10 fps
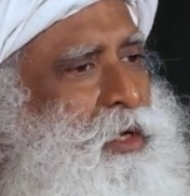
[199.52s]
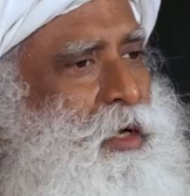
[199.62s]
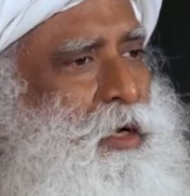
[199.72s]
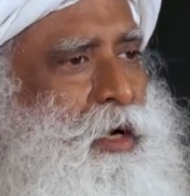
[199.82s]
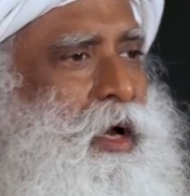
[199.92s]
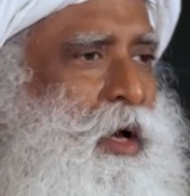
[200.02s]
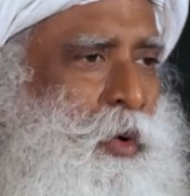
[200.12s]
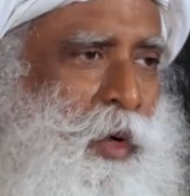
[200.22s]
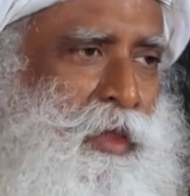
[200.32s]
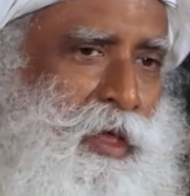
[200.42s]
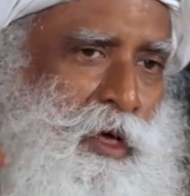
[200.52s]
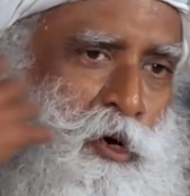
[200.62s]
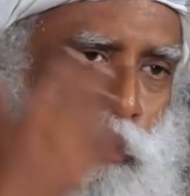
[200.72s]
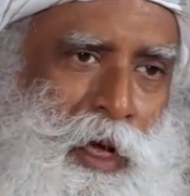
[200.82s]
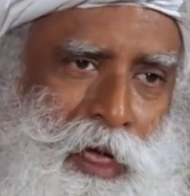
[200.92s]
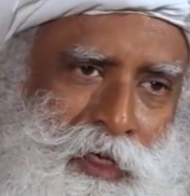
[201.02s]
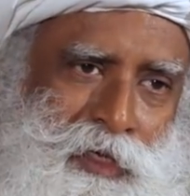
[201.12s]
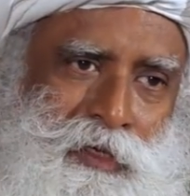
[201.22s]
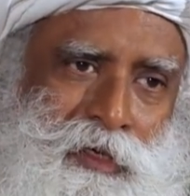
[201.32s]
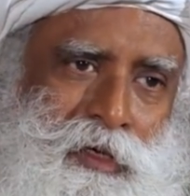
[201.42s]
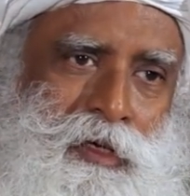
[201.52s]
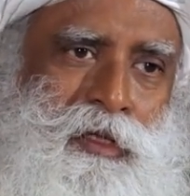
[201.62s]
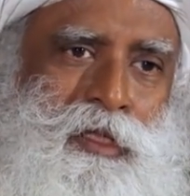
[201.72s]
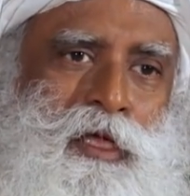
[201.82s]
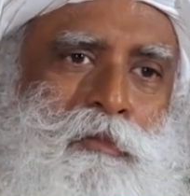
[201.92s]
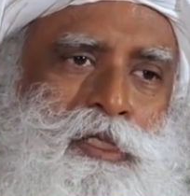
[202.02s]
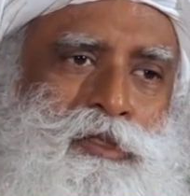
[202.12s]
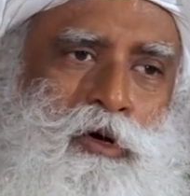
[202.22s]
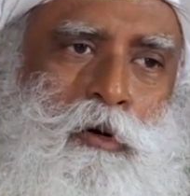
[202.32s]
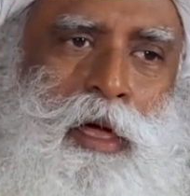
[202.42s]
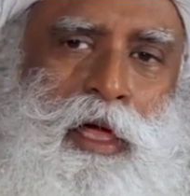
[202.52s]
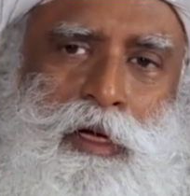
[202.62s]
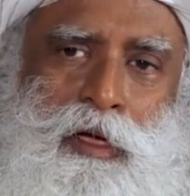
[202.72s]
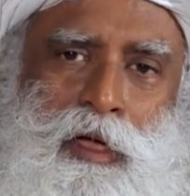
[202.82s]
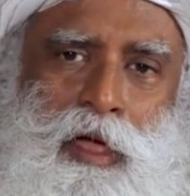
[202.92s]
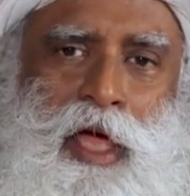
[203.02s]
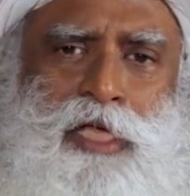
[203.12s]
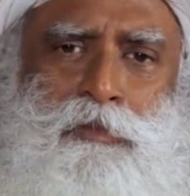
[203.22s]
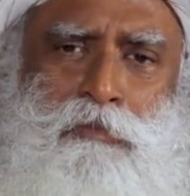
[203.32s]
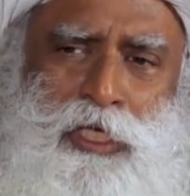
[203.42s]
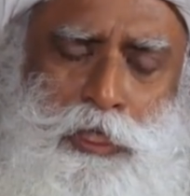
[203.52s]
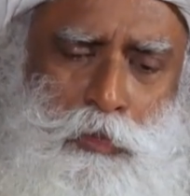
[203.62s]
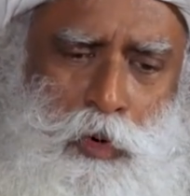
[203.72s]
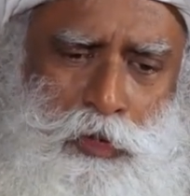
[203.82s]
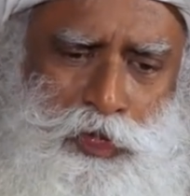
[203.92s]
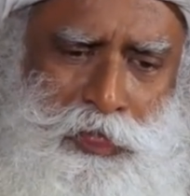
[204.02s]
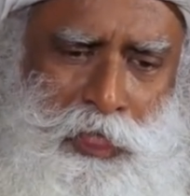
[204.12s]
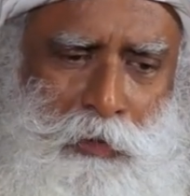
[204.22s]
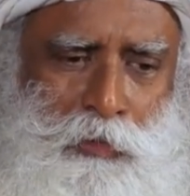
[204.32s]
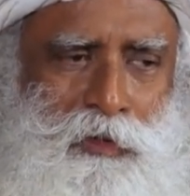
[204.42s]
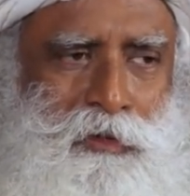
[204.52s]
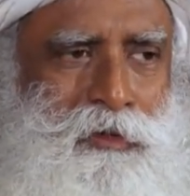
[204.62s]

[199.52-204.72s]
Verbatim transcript: here, when they go back, they must go back as much more stable